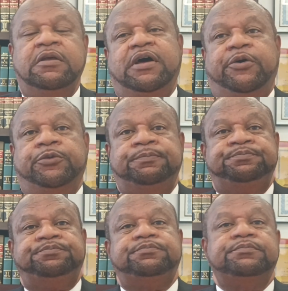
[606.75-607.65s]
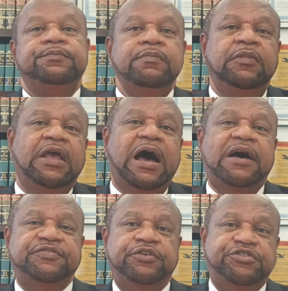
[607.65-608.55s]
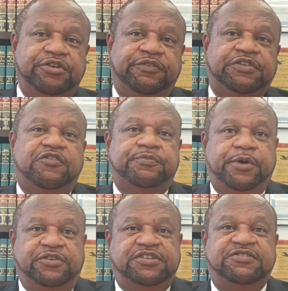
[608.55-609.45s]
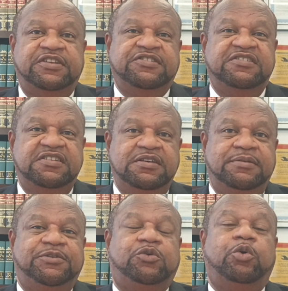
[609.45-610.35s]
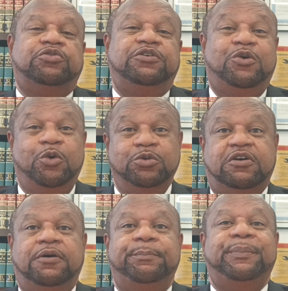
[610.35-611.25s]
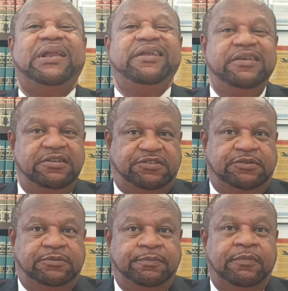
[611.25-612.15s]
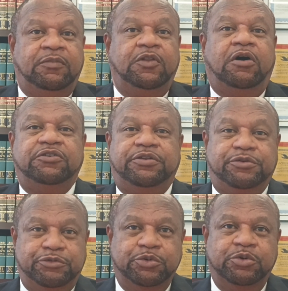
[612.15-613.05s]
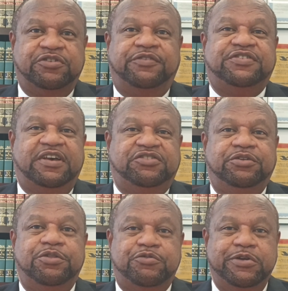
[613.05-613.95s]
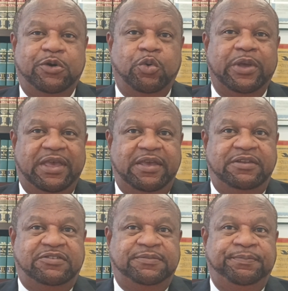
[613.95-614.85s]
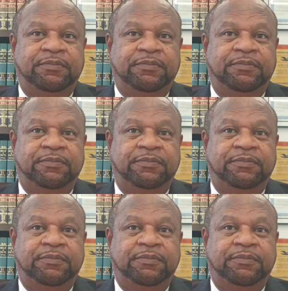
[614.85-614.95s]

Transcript: Now, after service of process is deemed quote unquote complete under the rules of Section 308,